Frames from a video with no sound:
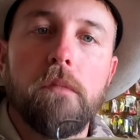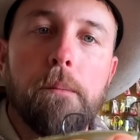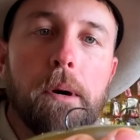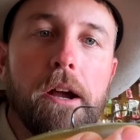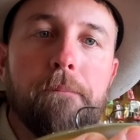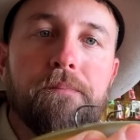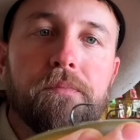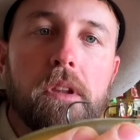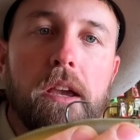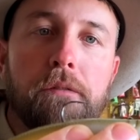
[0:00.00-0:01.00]
But
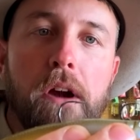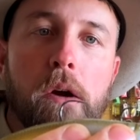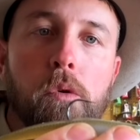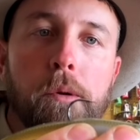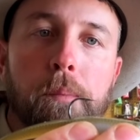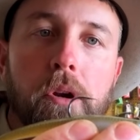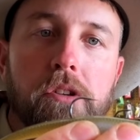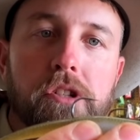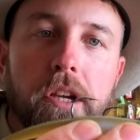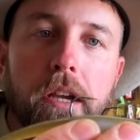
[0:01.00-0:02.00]
if I were to put a
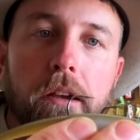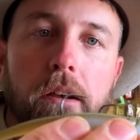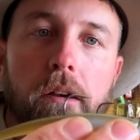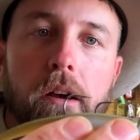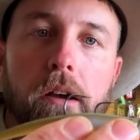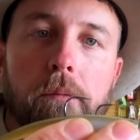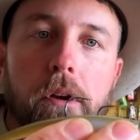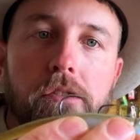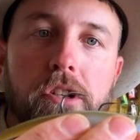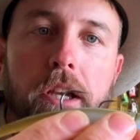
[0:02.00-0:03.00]

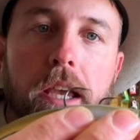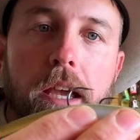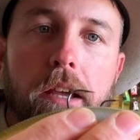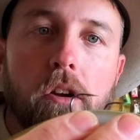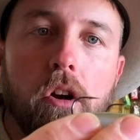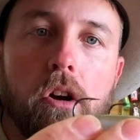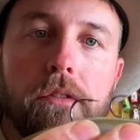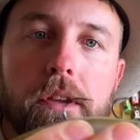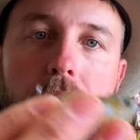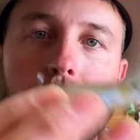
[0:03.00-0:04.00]
jig head on
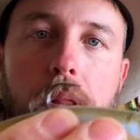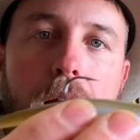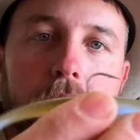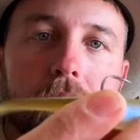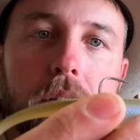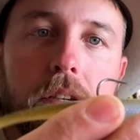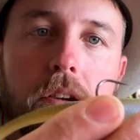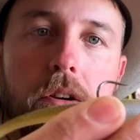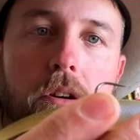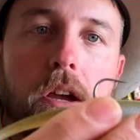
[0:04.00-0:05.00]
this plastic
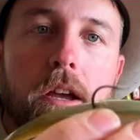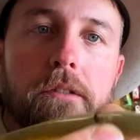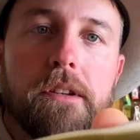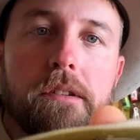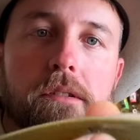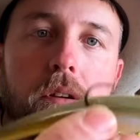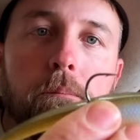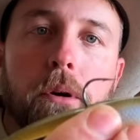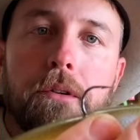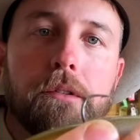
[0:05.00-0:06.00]
here, this is a
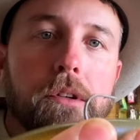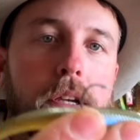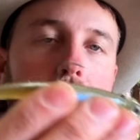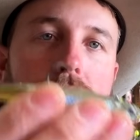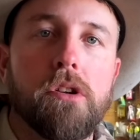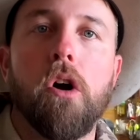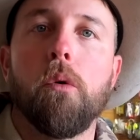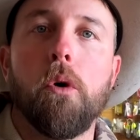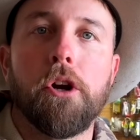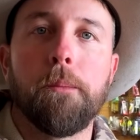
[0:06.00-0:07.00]
Berkeley
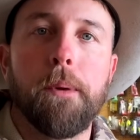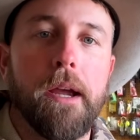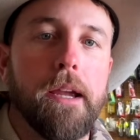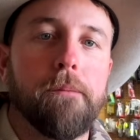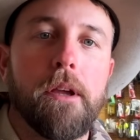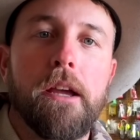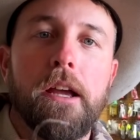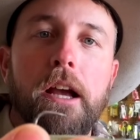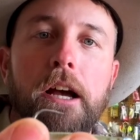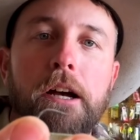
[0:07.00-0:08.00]
saltwater bait.
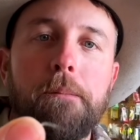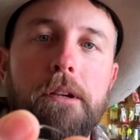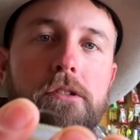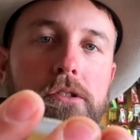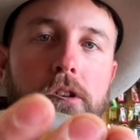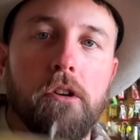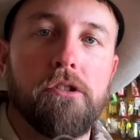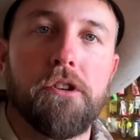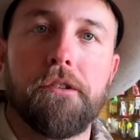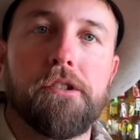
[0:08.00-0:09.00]
It's just called a
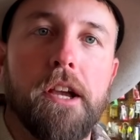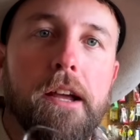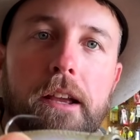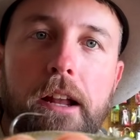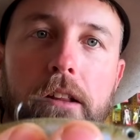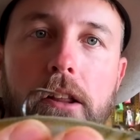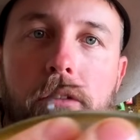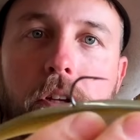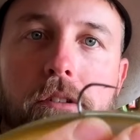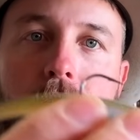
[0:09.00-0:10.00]
jerk shad, and I
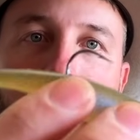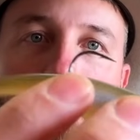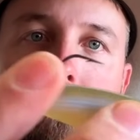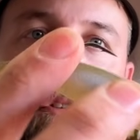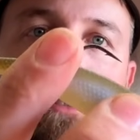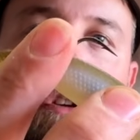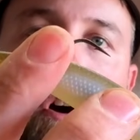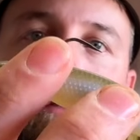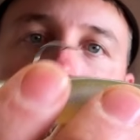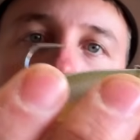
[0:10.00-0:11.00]
love it. It's really
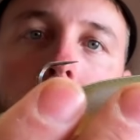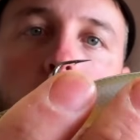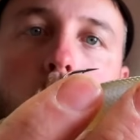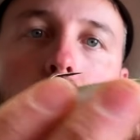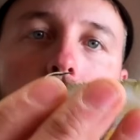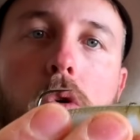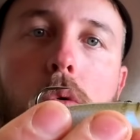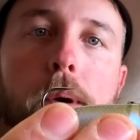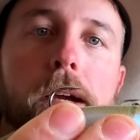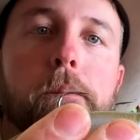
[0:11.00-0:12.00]
soft and it's a cool
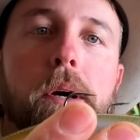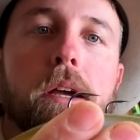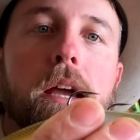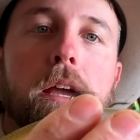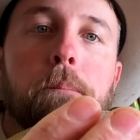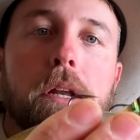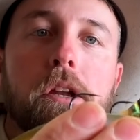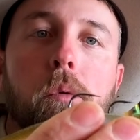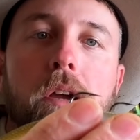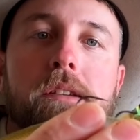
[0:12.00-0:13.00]
bait. But
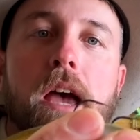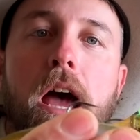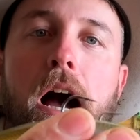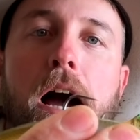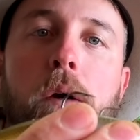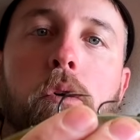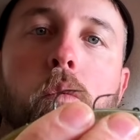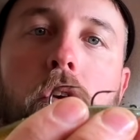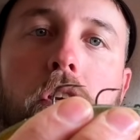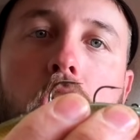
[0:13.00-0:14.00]
anyways, I would
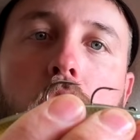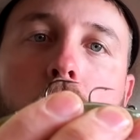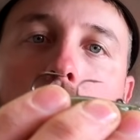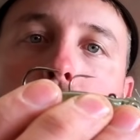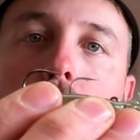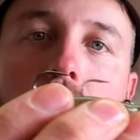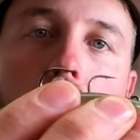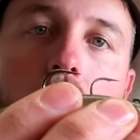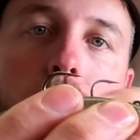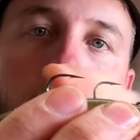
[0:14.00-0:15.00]
want to
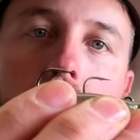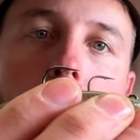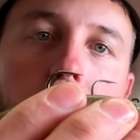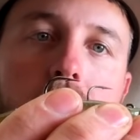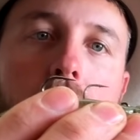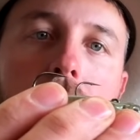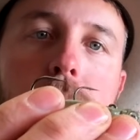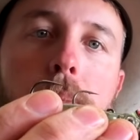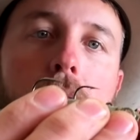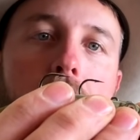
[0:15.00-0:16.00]
up my hook size,
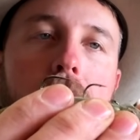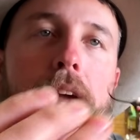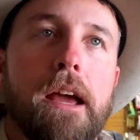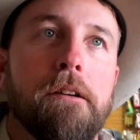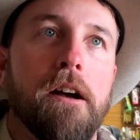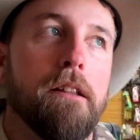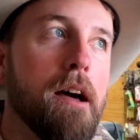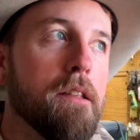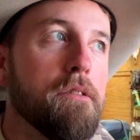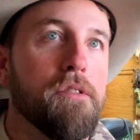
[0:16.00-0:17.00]
but a
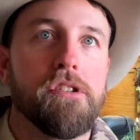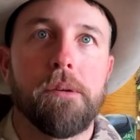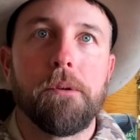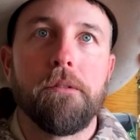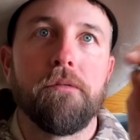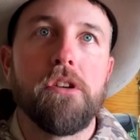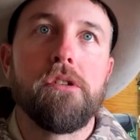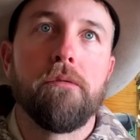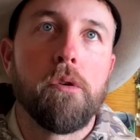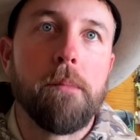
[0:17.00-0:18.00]
lot of the fish I'm going to be
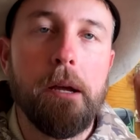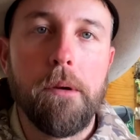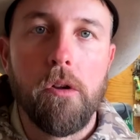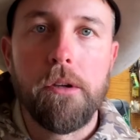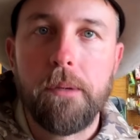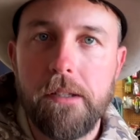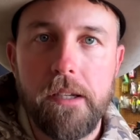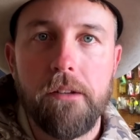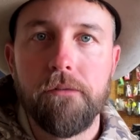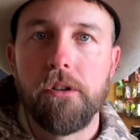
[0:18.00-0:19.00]
fishing for maybe only be
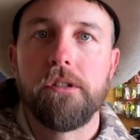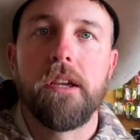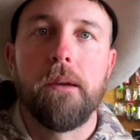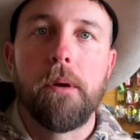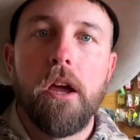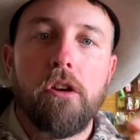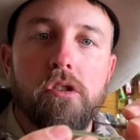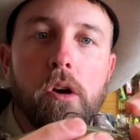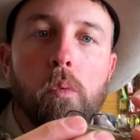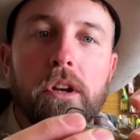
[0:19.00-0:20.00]
10 foot deep.
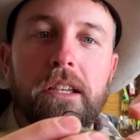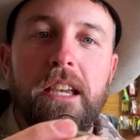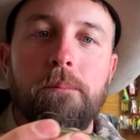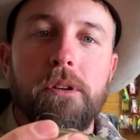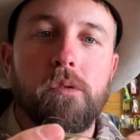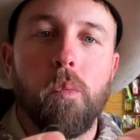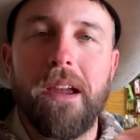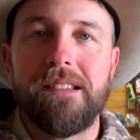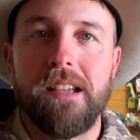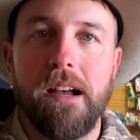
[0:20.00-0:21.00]
So I want to keep this
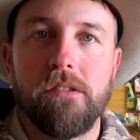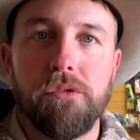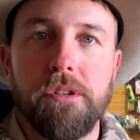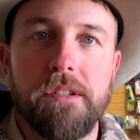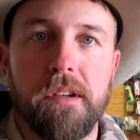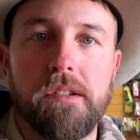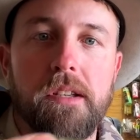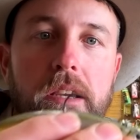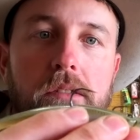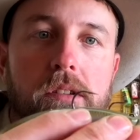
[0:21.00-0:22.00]
weight size,
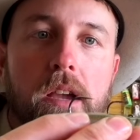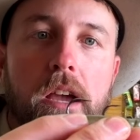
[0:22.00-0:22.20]
3/16.